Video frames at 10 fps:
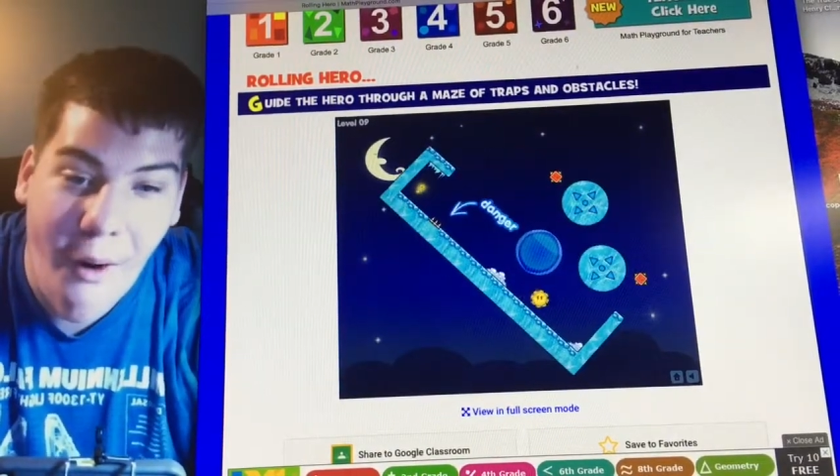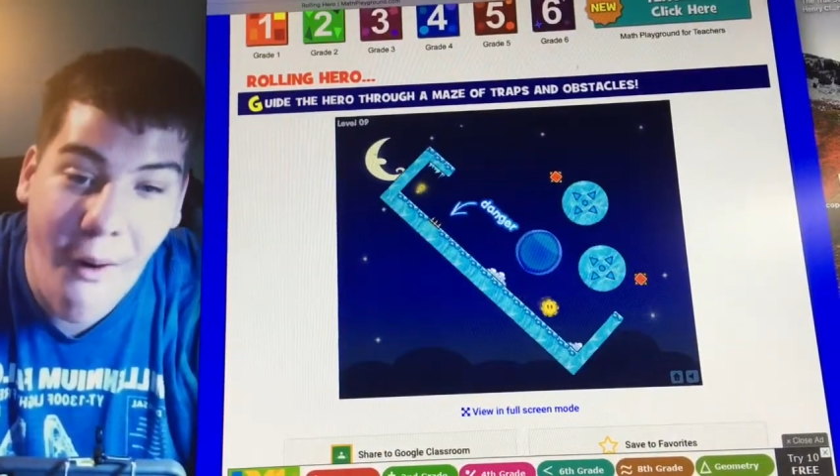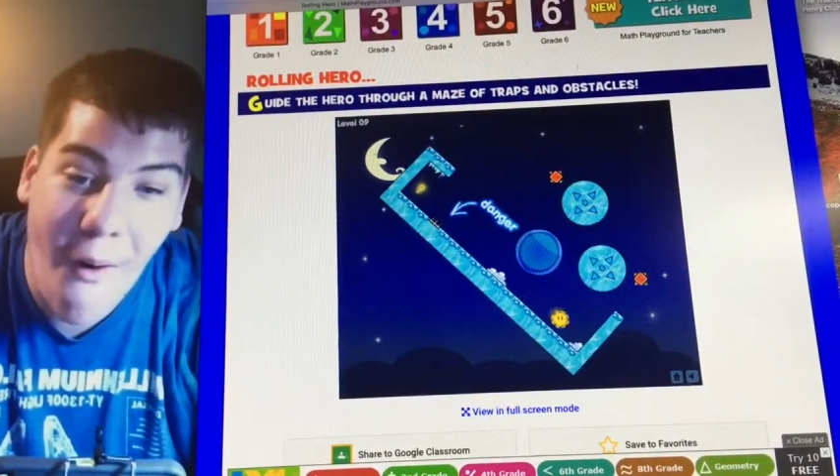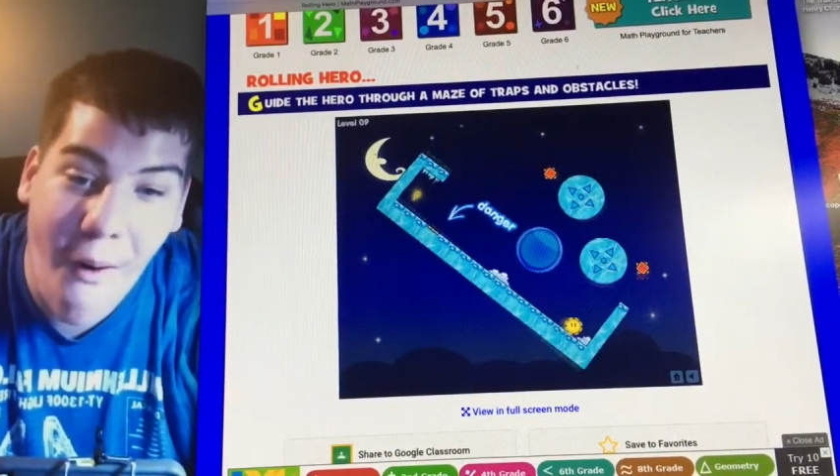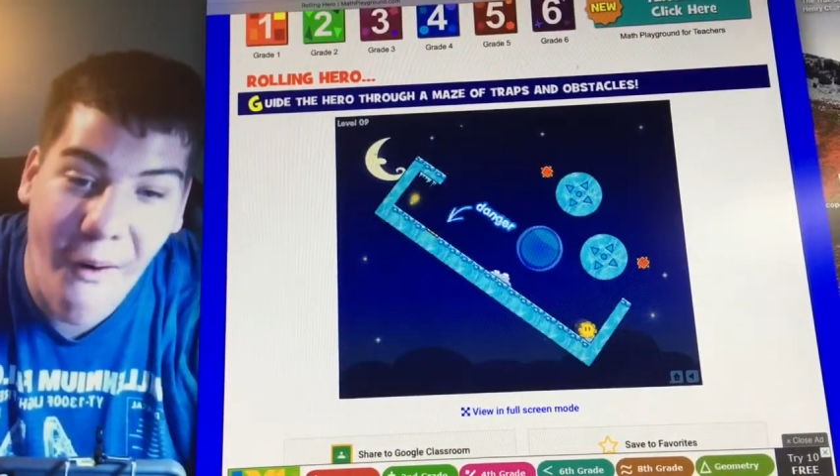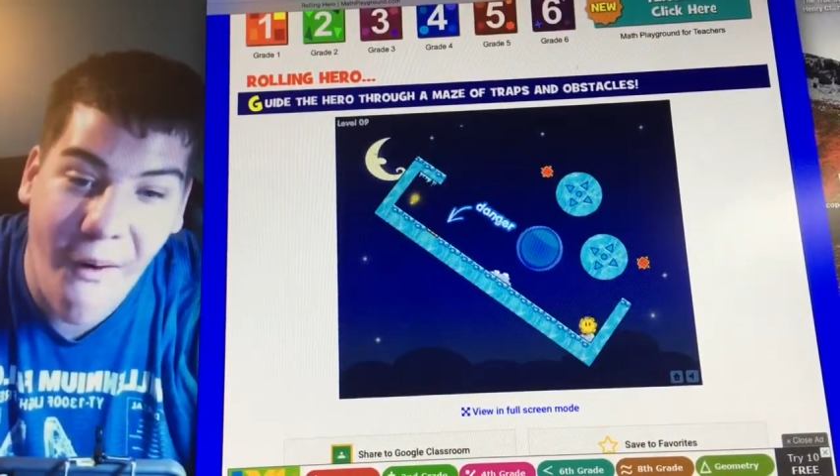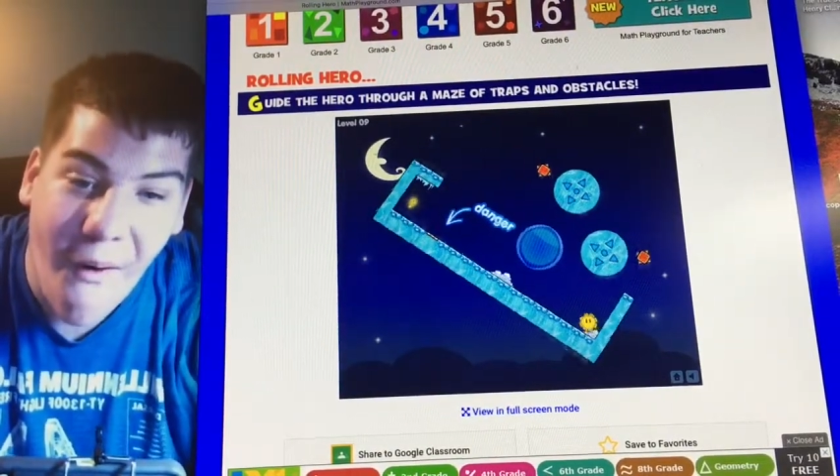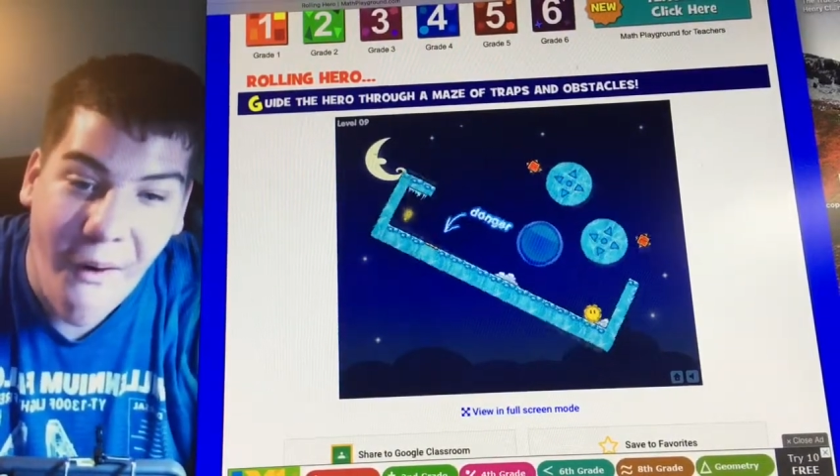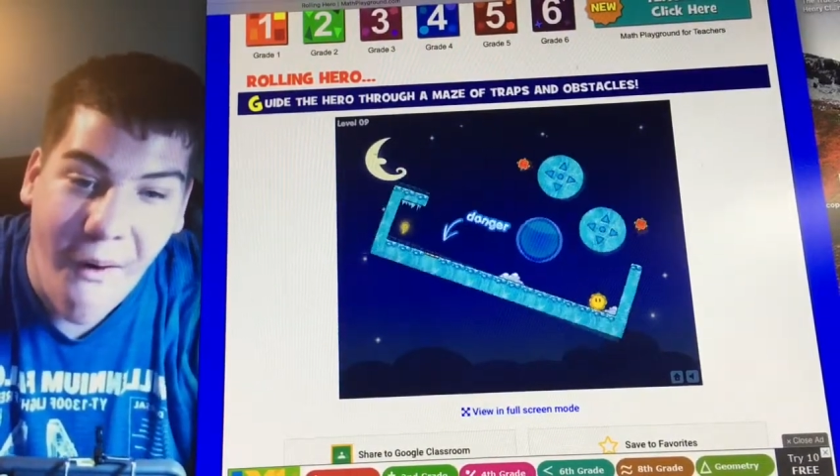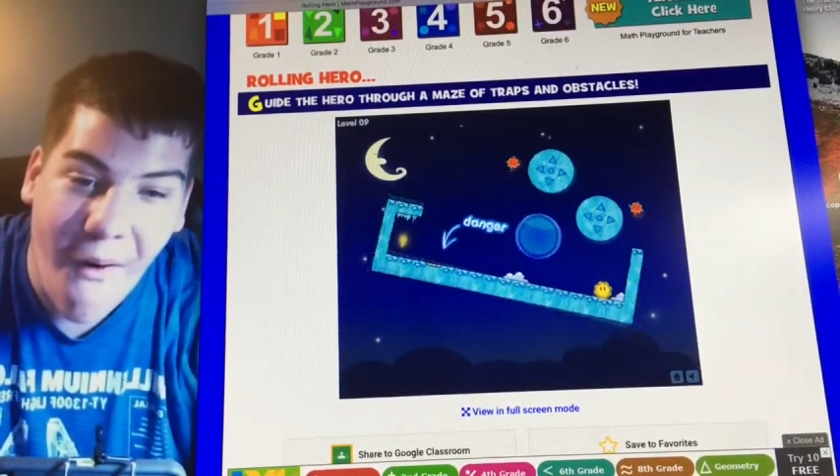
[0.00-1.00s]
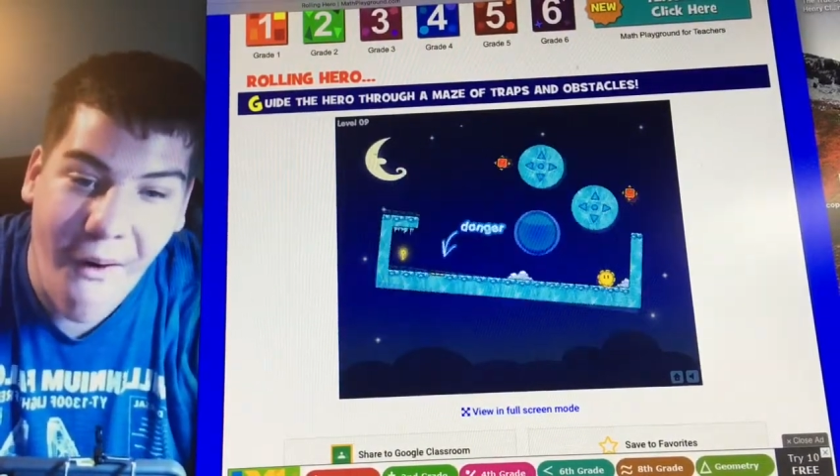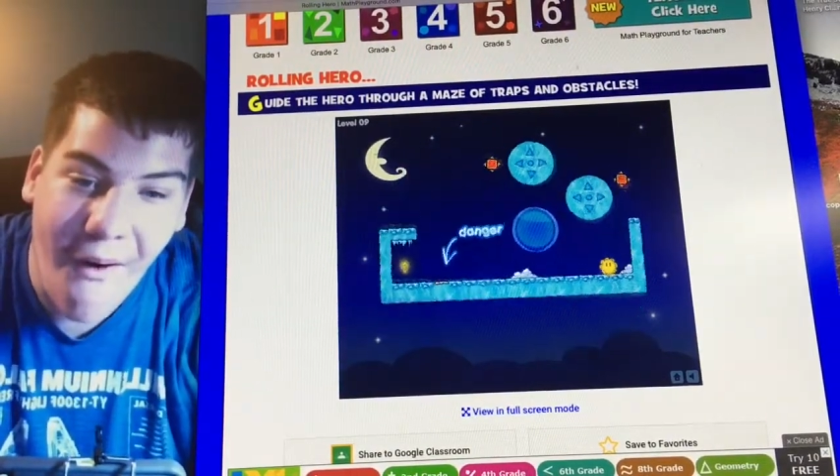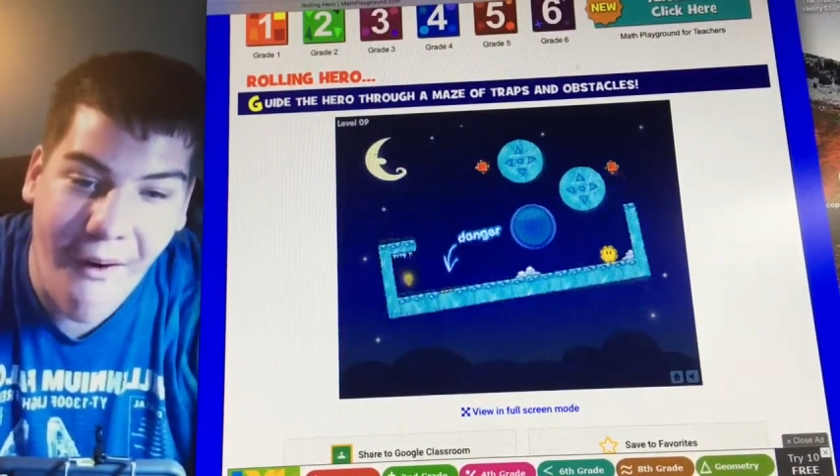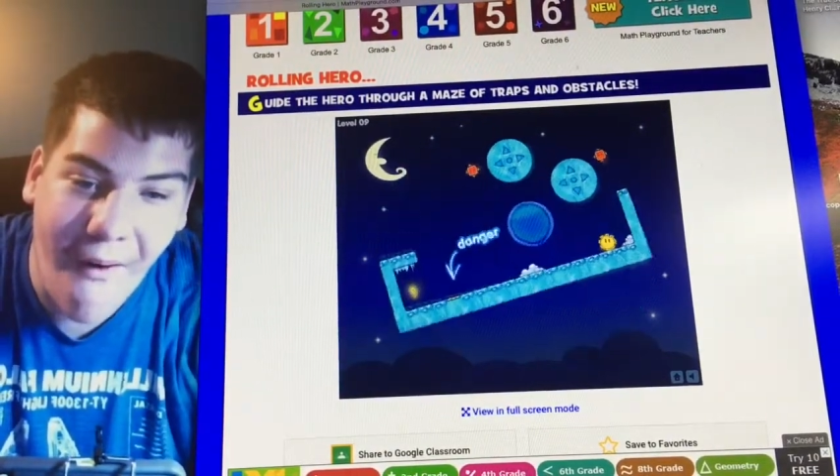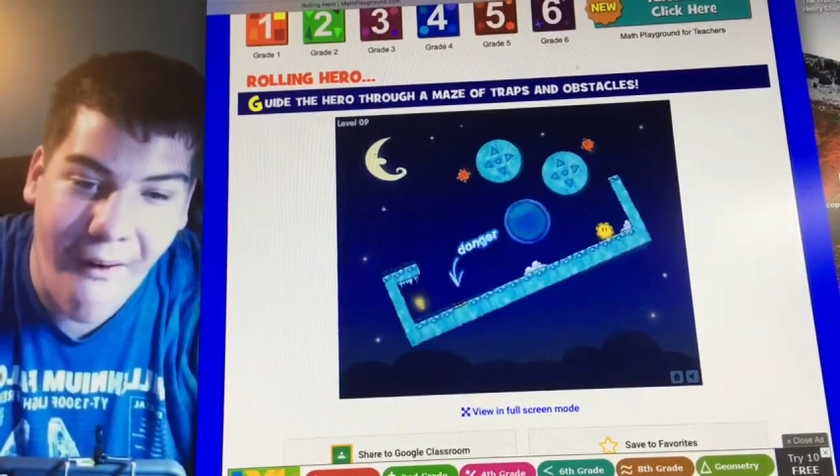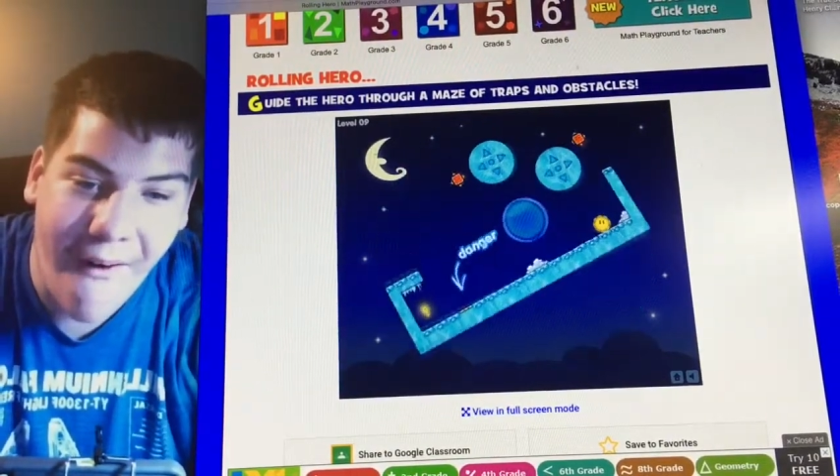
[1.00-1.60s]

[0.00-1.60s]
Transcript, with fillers: Oh! Oh!